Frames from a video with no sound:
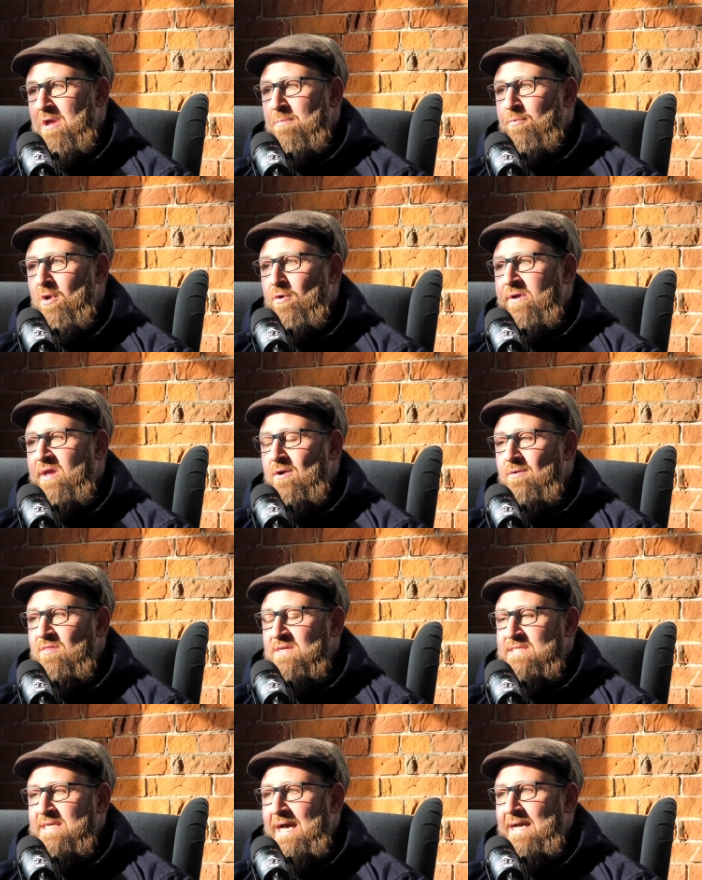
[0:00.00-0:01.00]
people are
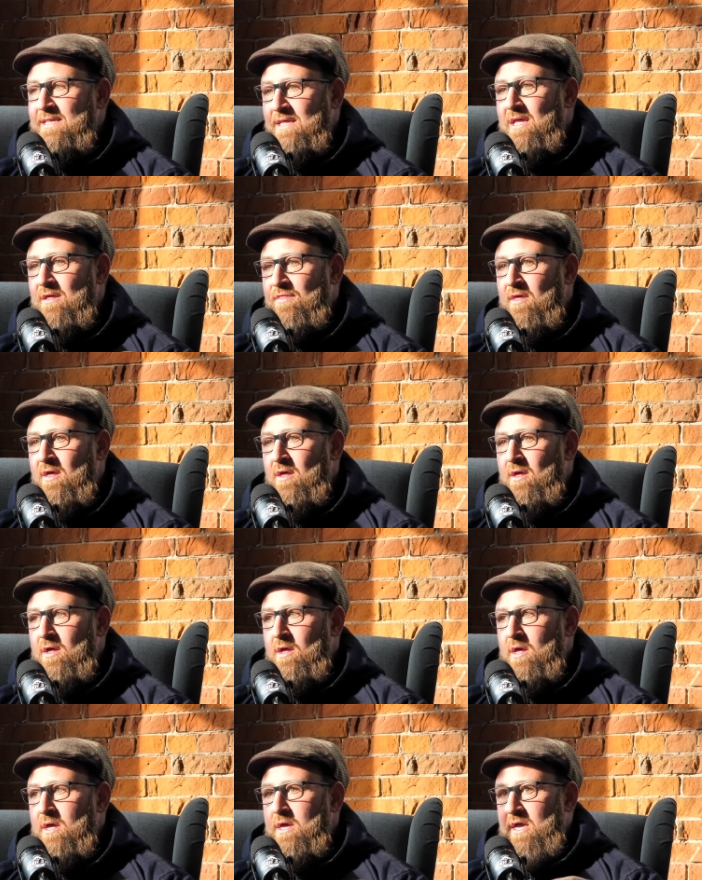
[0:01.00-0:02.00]
hearing this hadith,
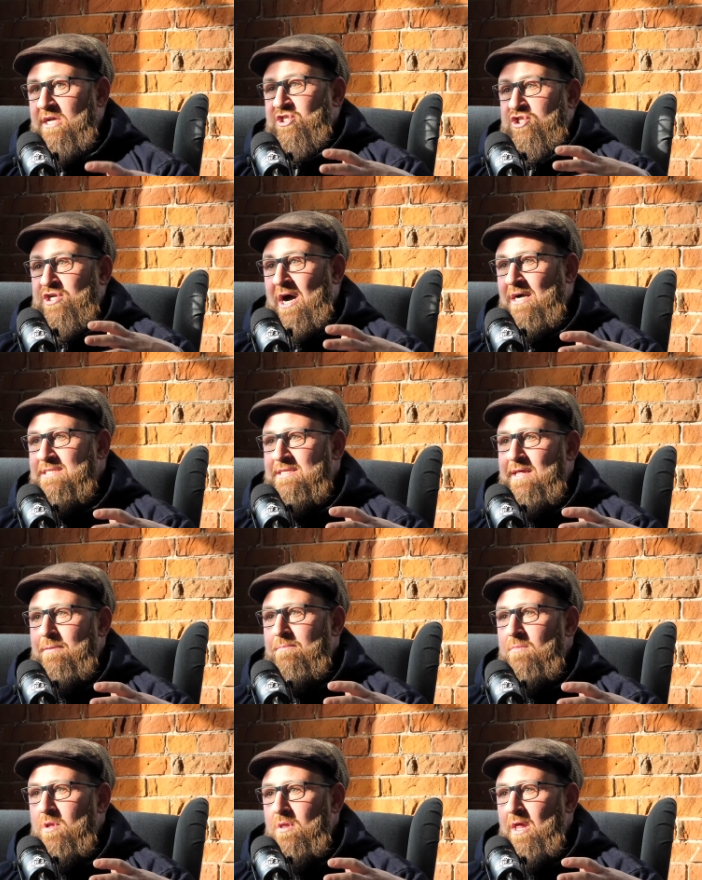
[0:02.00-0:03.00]
it shocks
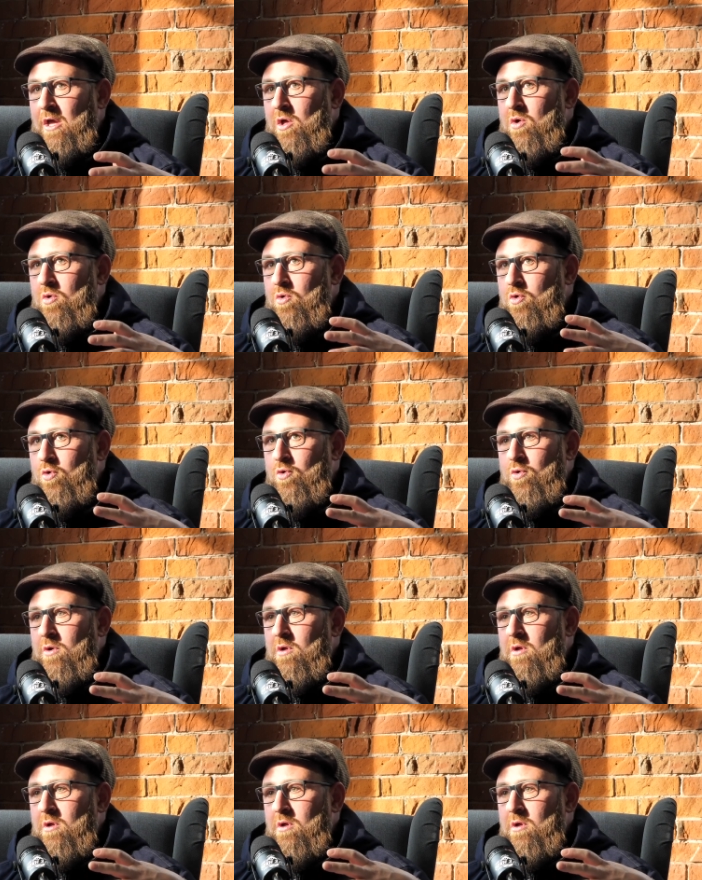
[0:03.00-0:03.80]
them. Like, whew.